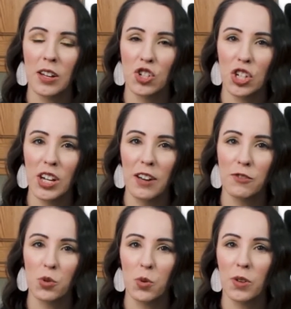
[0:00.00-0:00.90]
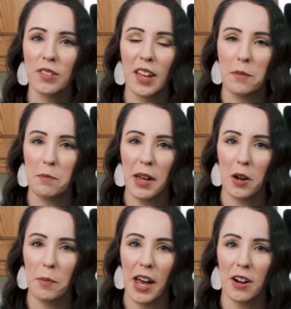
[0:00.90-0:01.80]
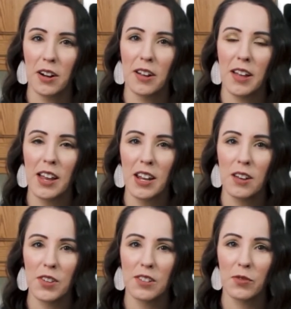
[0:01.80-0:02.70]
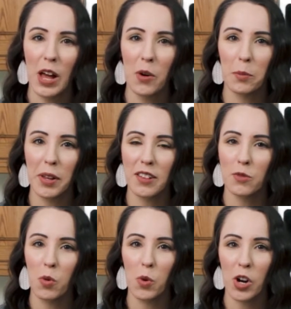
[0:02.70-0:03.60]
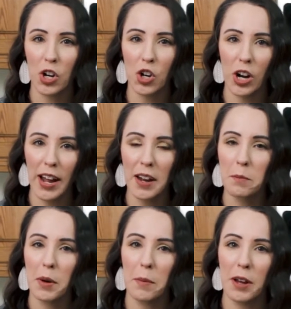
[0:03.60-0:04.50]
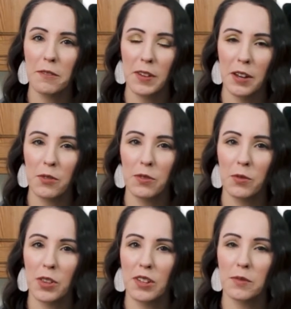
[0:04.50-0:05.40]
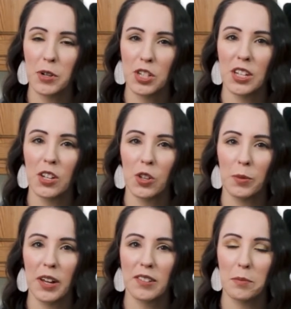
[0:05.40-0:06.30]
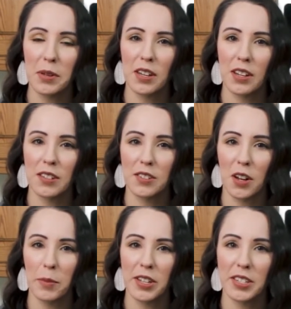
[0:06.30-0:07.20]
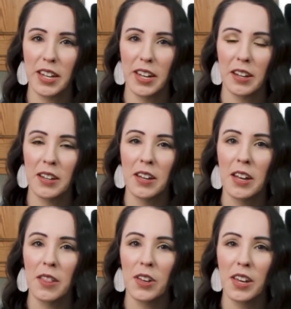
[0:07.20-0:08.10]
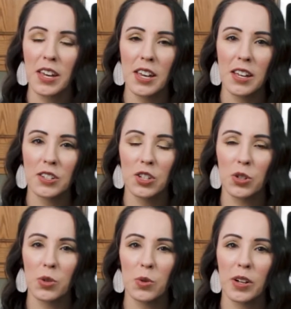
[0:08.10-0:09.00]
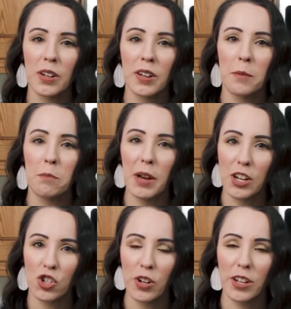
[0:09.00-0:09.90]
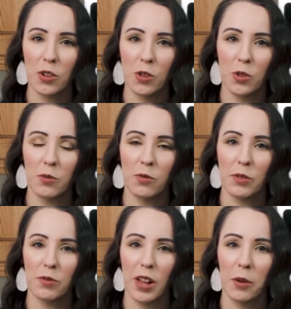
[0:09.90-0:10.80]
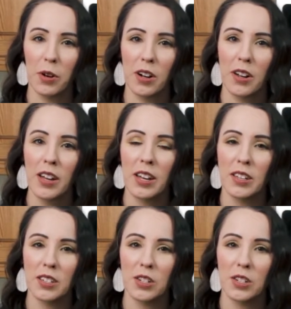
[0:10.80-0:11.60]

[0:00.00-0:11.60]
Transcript: GF Jules, and Better Batter. Any of these flour blends will work great, but my favorite for this particular recipe is Namaste. The key to measuring your gluten-free flour is